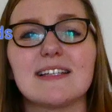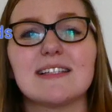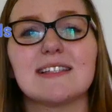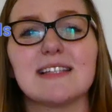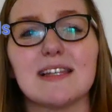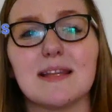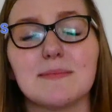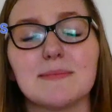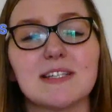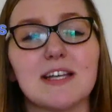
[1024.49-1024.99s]

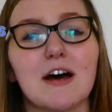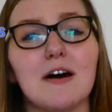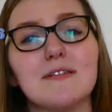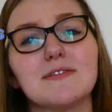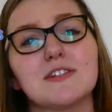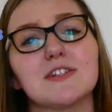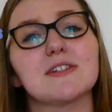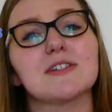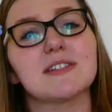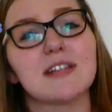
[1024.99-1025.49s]
see
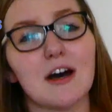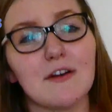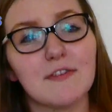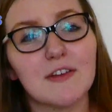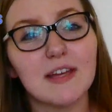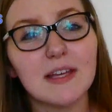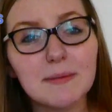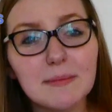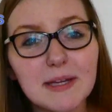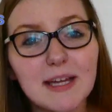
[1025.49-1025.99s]
themselves, their
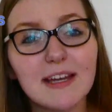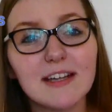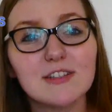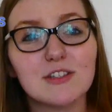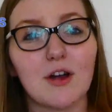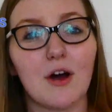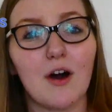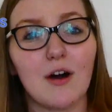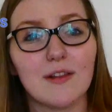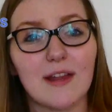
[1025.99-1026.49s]

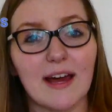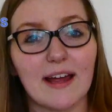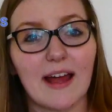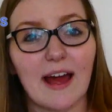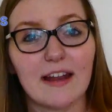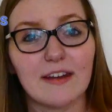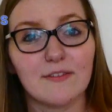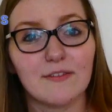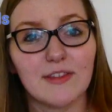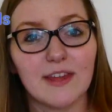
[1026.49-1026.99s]
self-image, all that
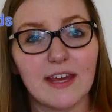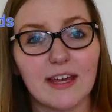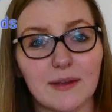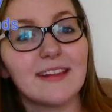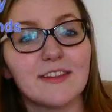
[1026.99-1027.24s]
kind of thing.